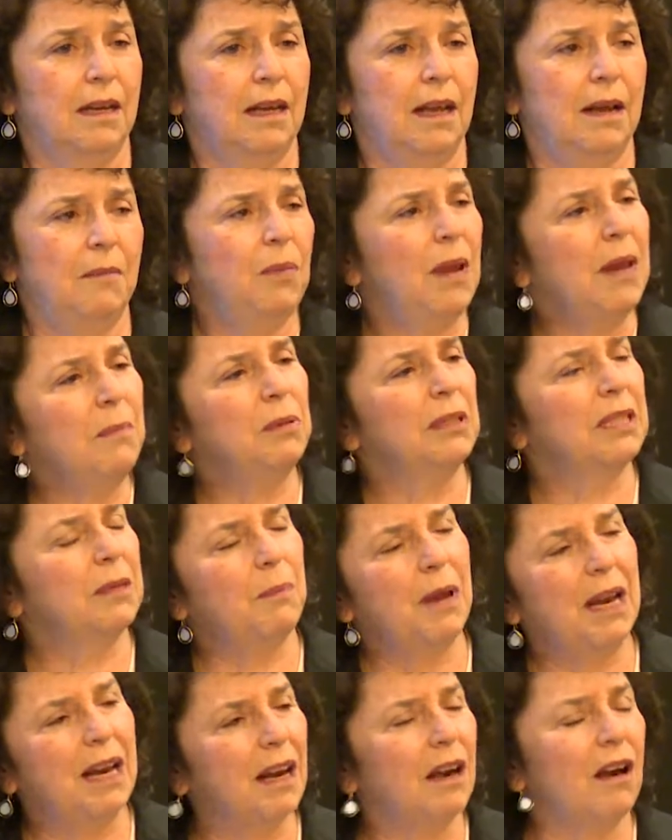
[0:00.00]
And people
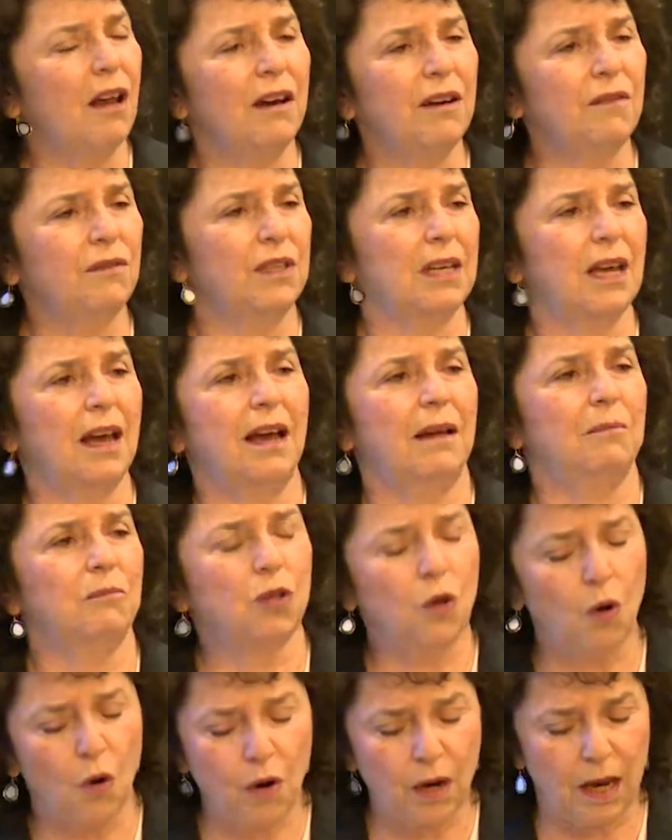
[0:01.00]
spend a lot of time
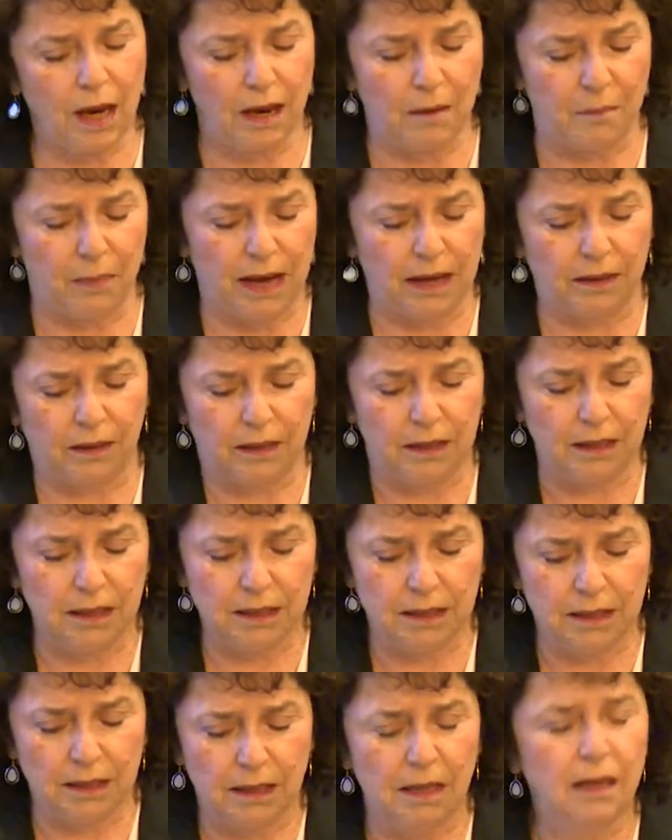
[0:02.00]
talking about
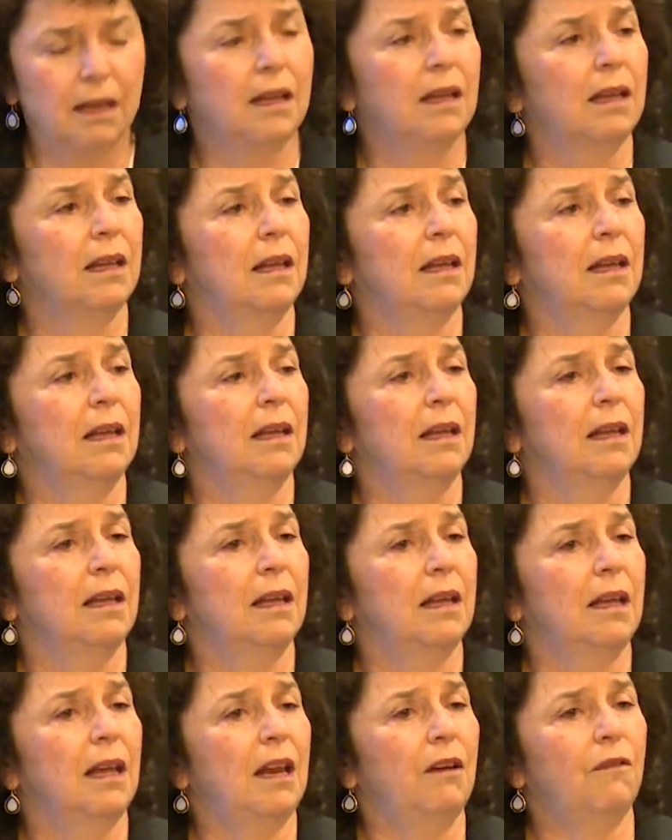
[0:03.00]
this
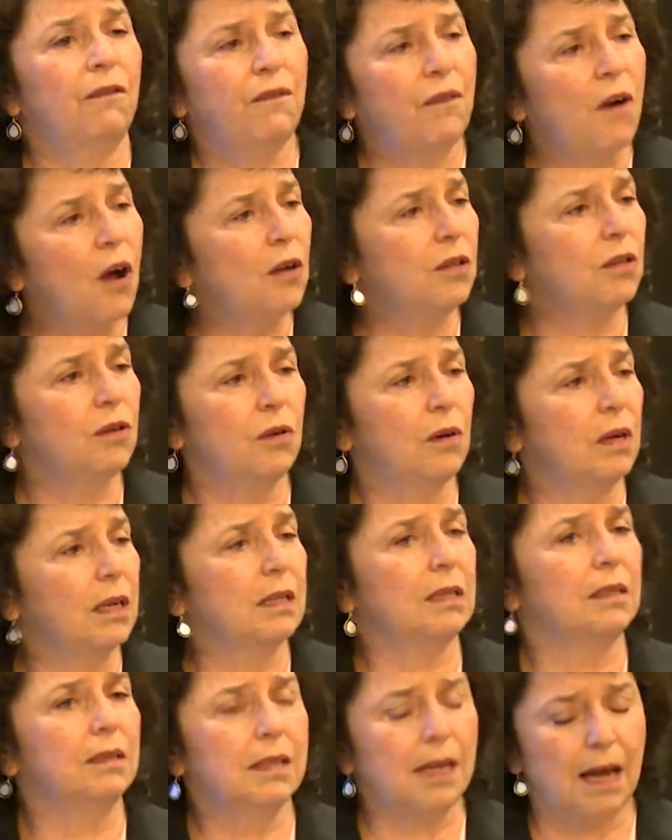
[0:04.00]
and far too
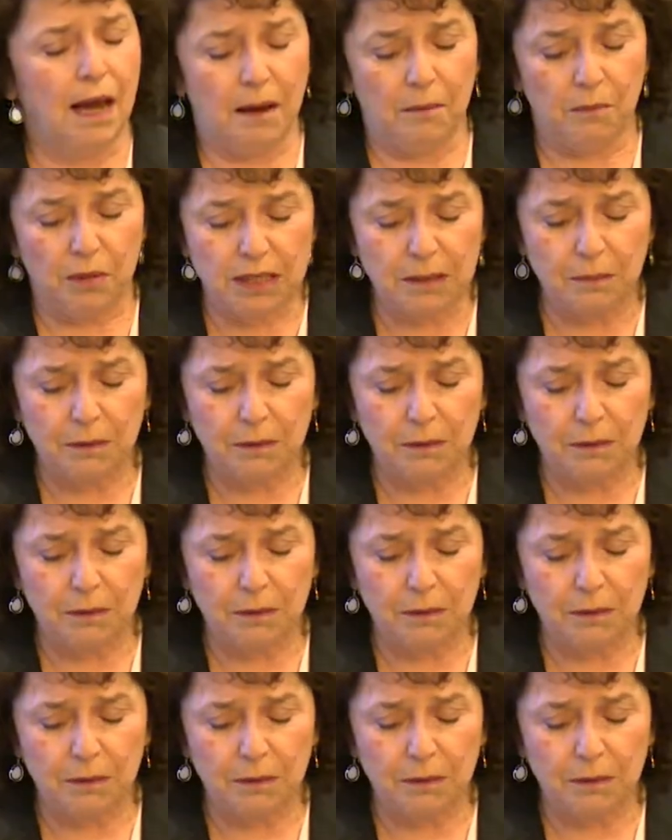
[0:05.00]
little time